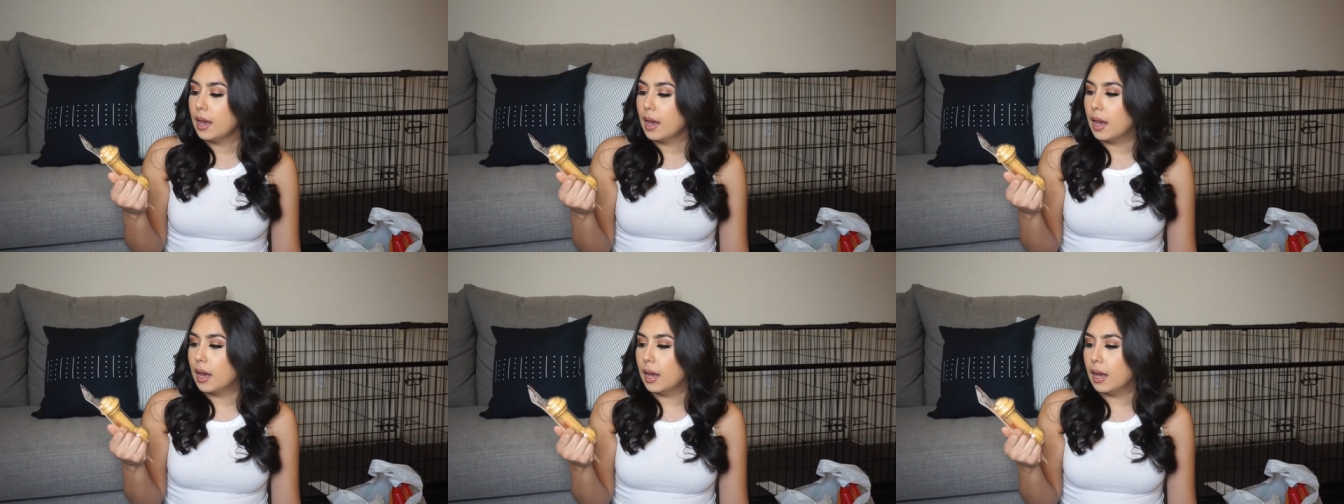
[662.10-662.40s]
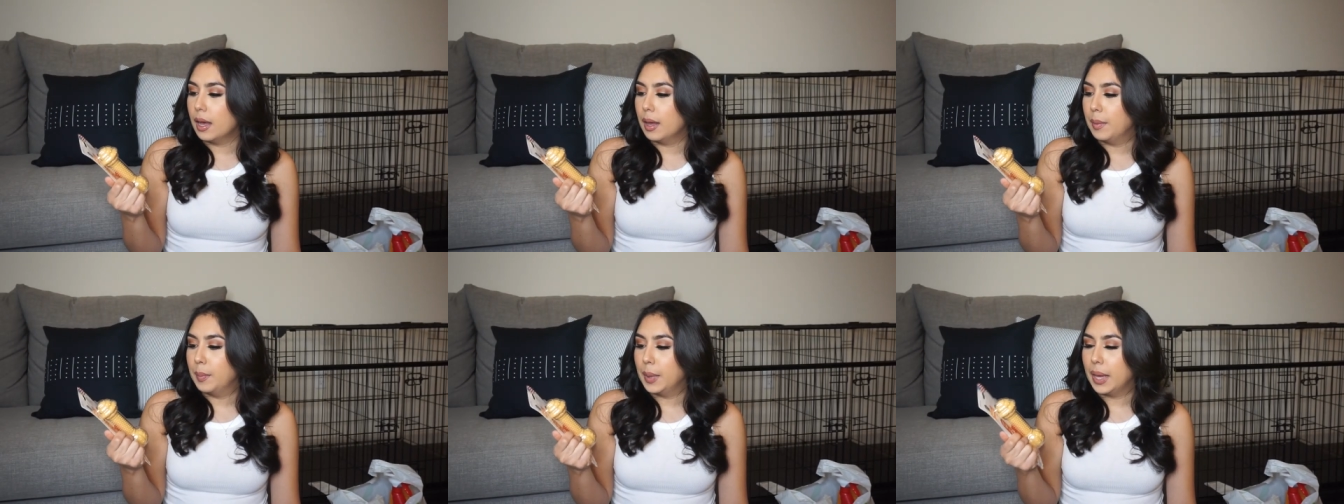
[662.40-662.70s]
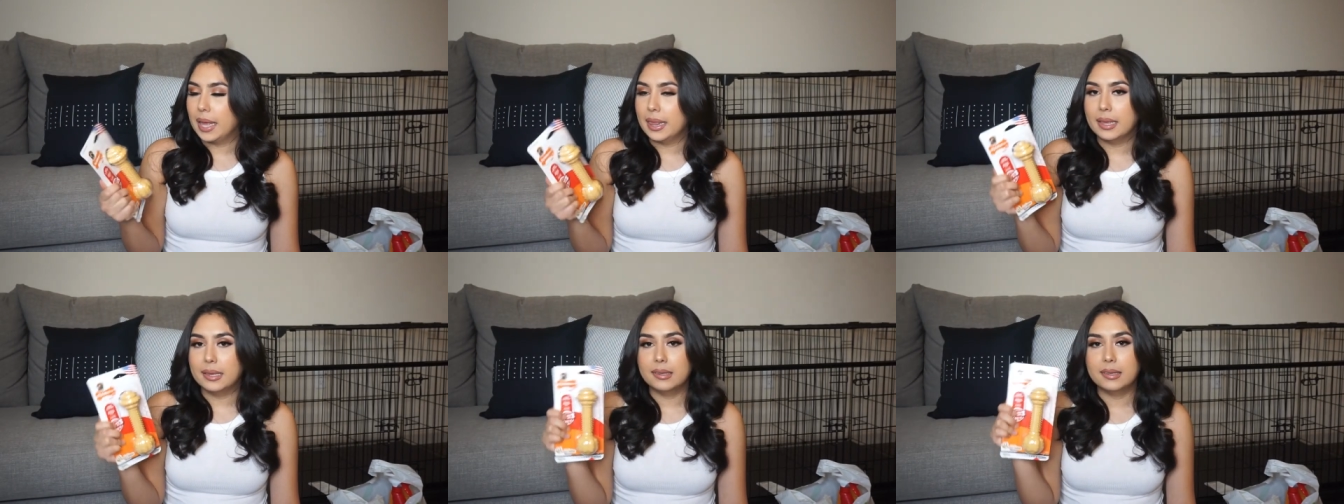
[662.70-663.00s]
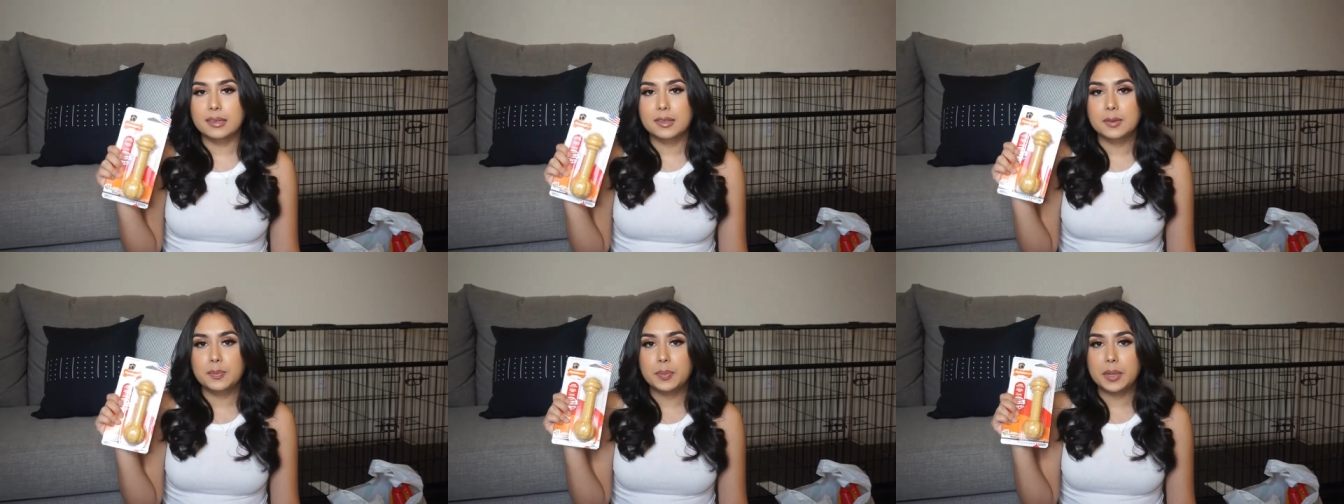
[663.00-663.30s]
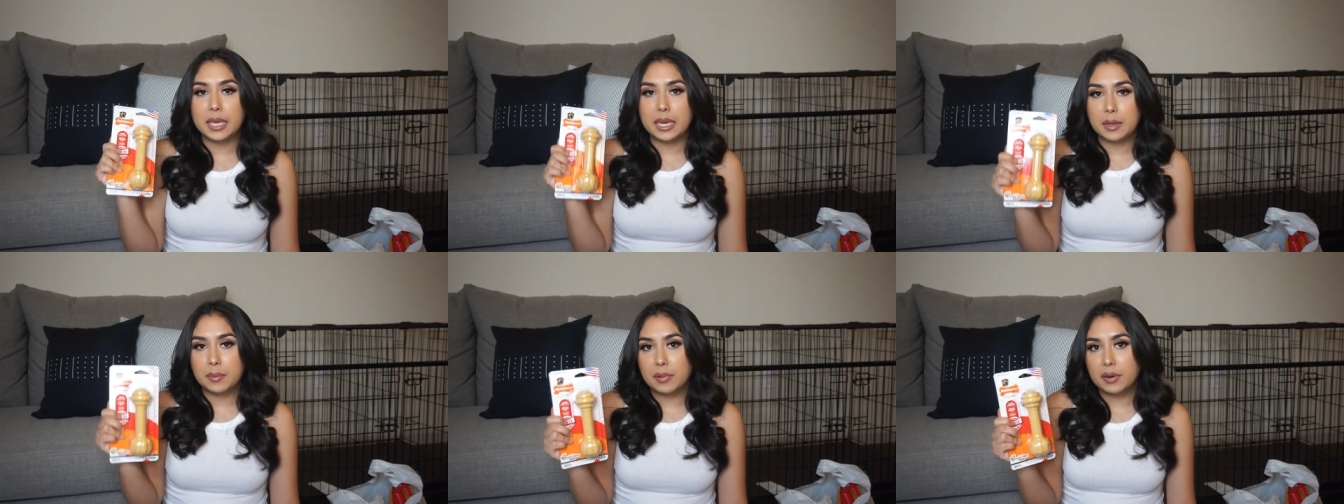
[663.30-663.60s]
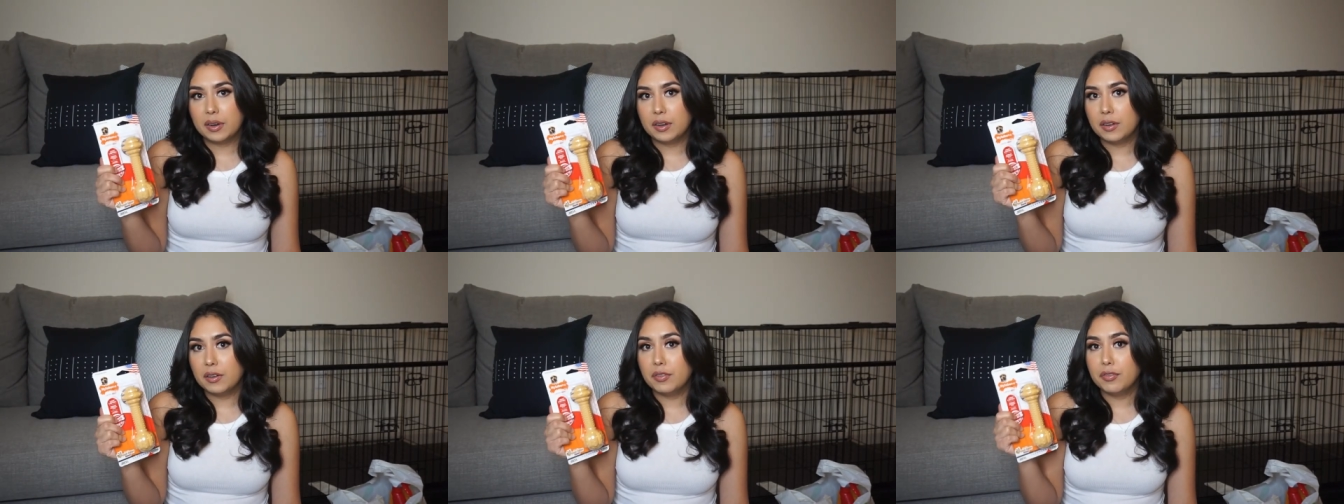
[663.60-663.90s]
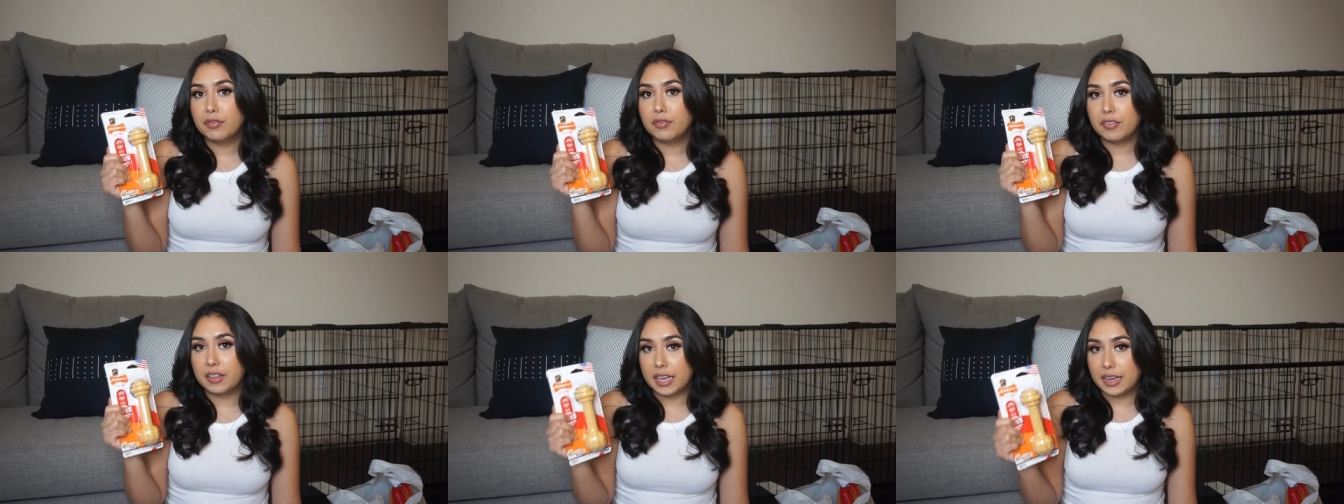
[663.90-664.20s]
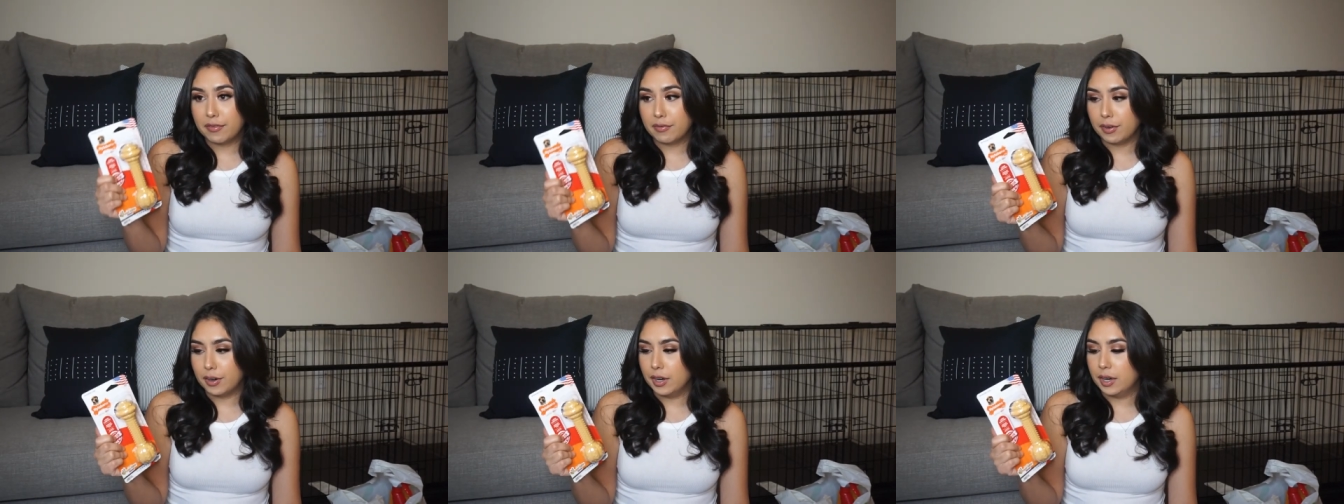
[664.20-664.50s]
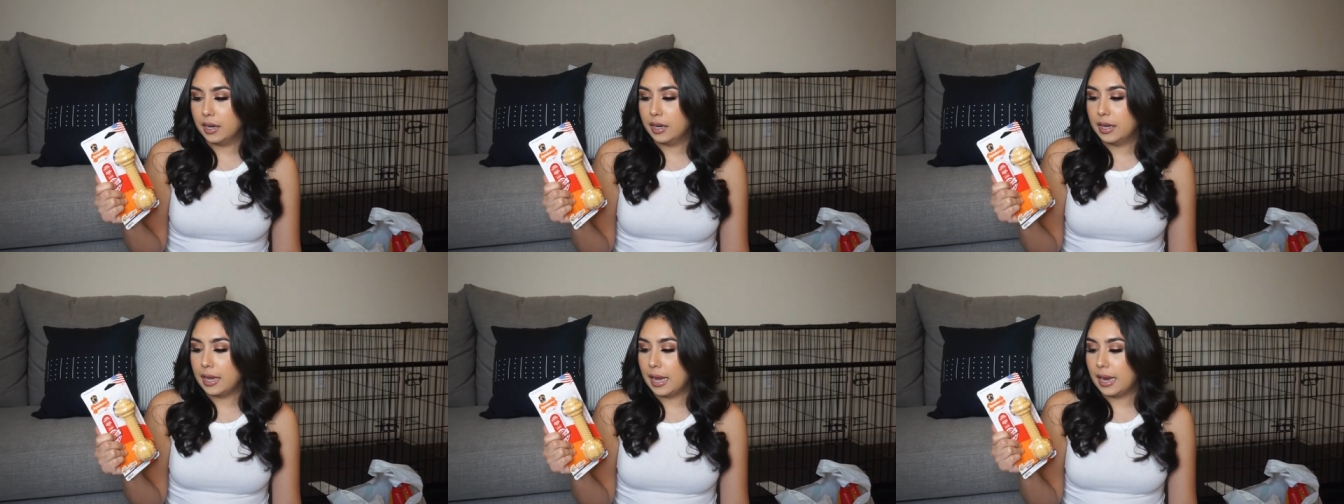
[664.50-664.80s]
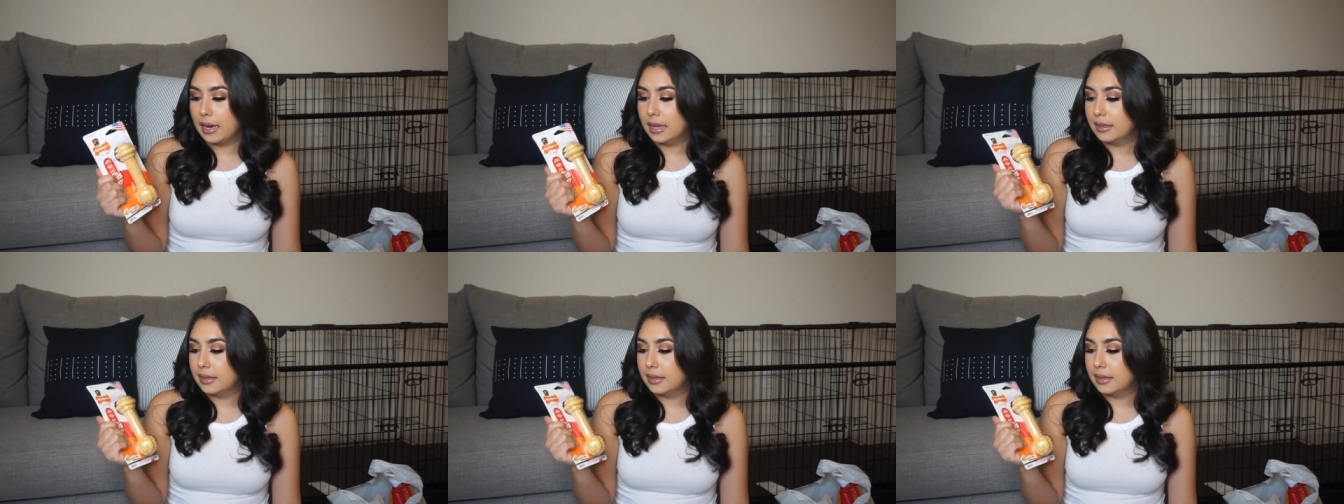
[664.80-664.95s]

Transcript: Um, and this is peanut butter flavored and